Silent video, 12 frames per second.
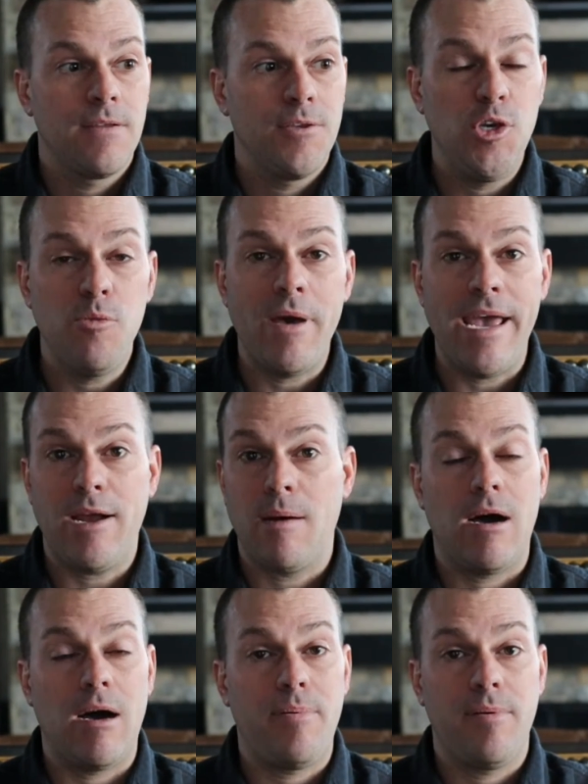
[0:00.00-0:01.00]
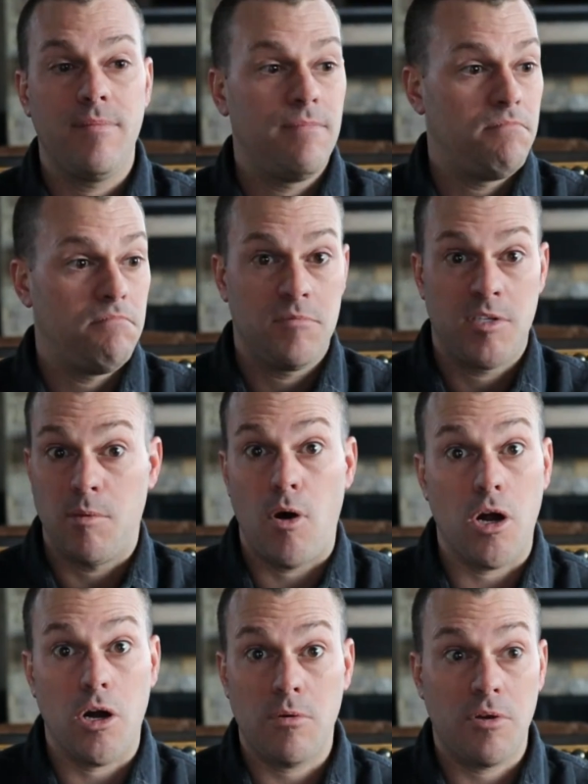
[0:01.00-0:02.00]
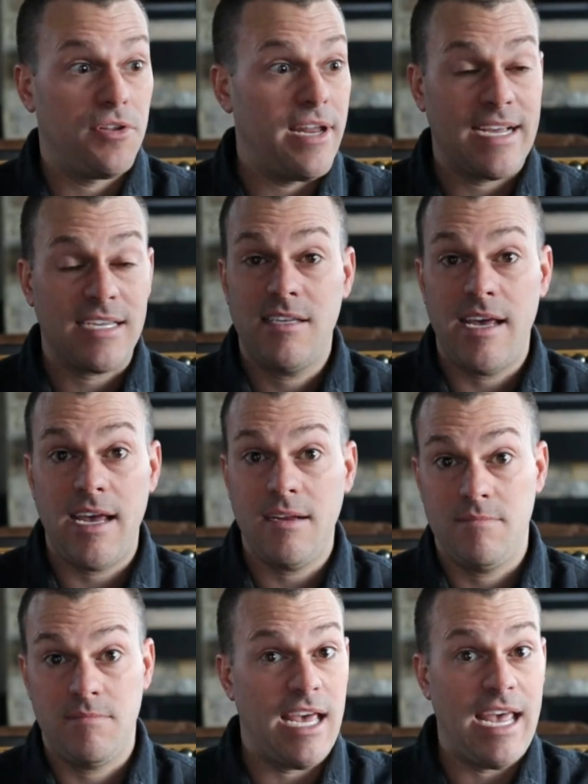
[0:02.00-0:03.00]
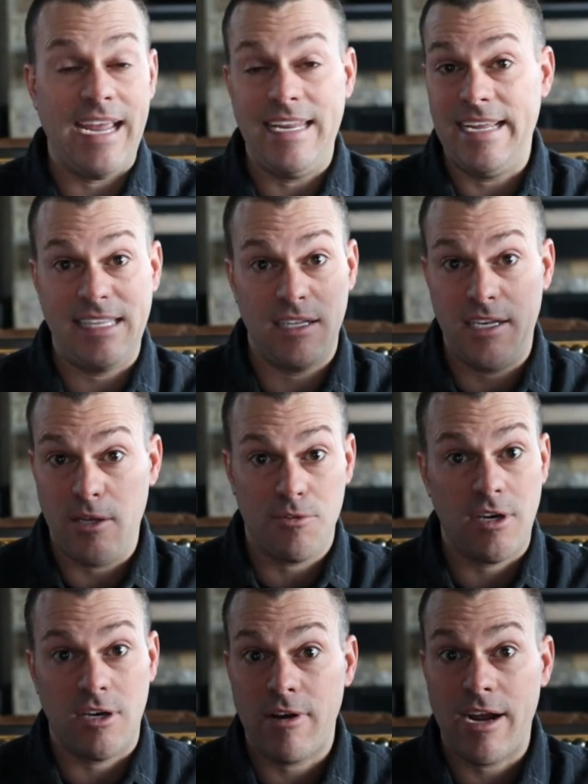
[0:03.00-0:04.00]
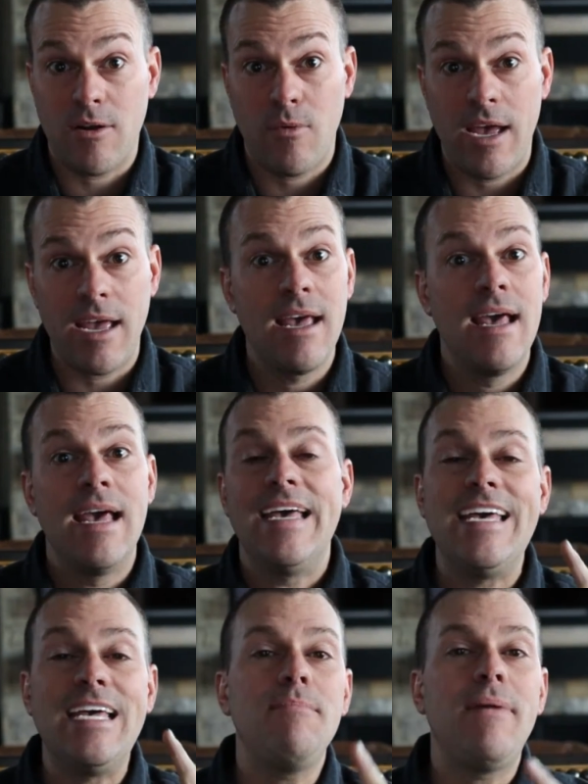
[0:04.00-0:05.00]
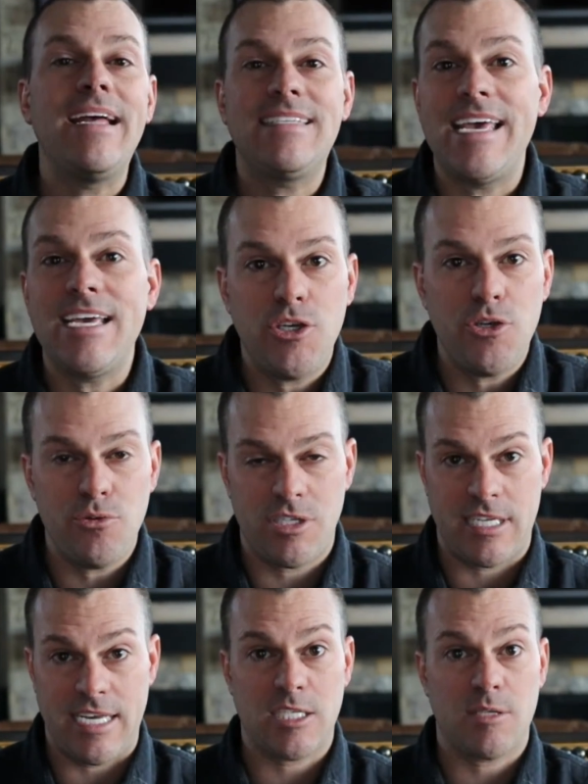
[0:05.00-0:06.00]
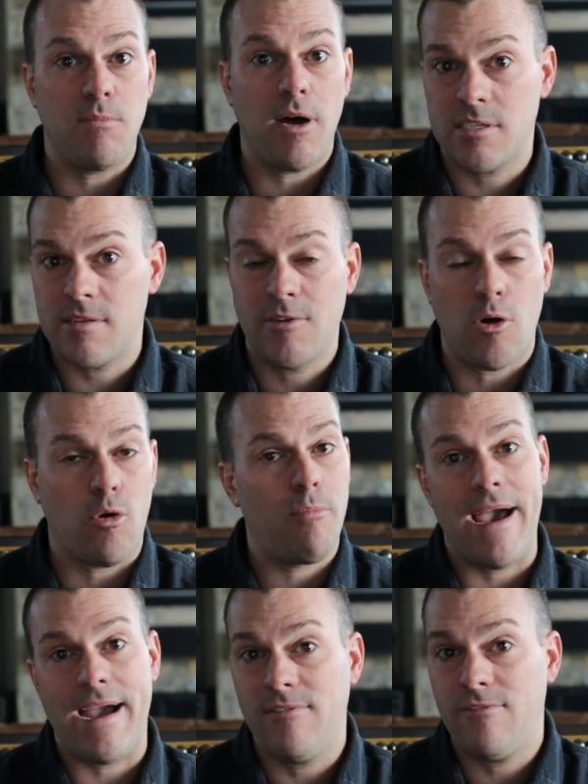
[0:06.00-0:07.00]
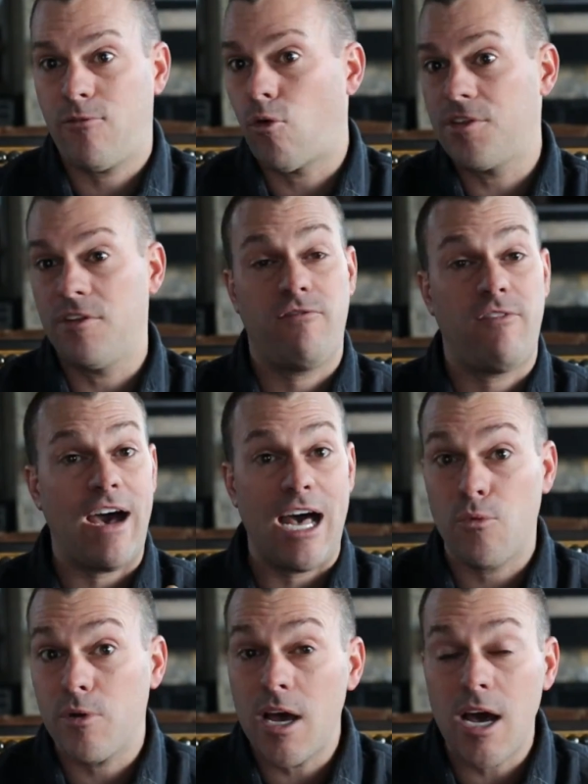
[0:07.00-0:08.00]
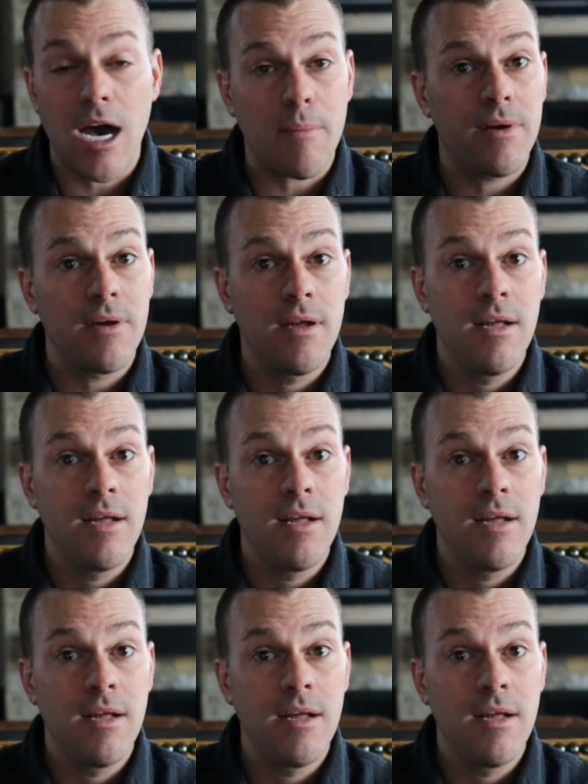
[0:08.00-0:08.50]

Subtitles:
you may come up tomorrow or the next day to $80,000 and get the deal done right away. It may take you 6 months of going back and forth and following up